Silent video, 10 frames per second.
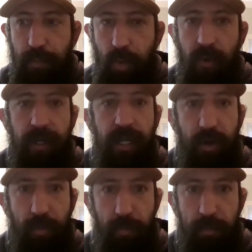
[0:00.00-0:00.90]

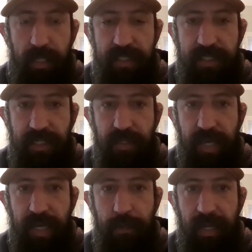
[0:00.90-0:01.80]
Liborio instilled
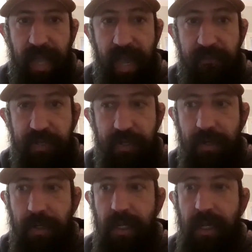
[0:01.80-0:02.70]
that in me
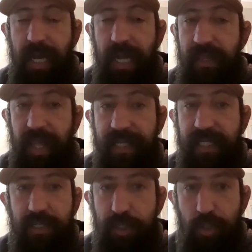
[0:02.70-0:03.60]
after I
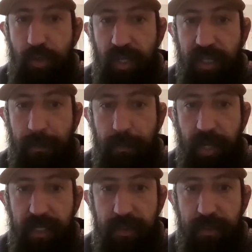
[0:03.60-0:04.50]
liked to do nothing
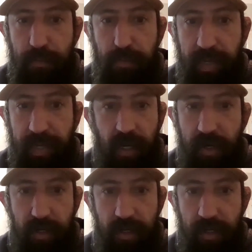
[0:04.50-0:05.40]
but play
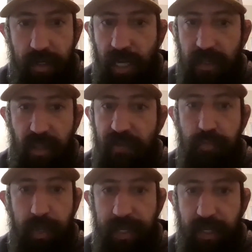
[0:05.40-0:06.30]
guard. I yeah.
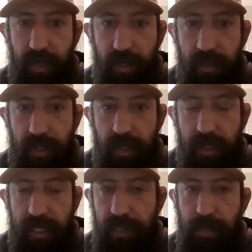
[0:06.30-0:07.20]
love playing guard.
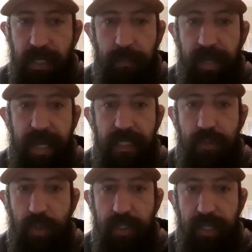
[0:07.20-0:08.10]
Yeah. And he beat my
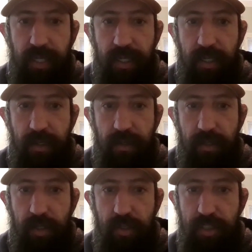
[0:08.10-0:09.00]
ass one day
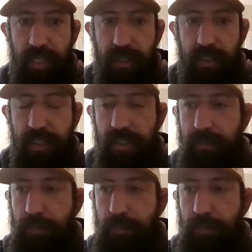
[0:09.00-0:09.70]
you know, just like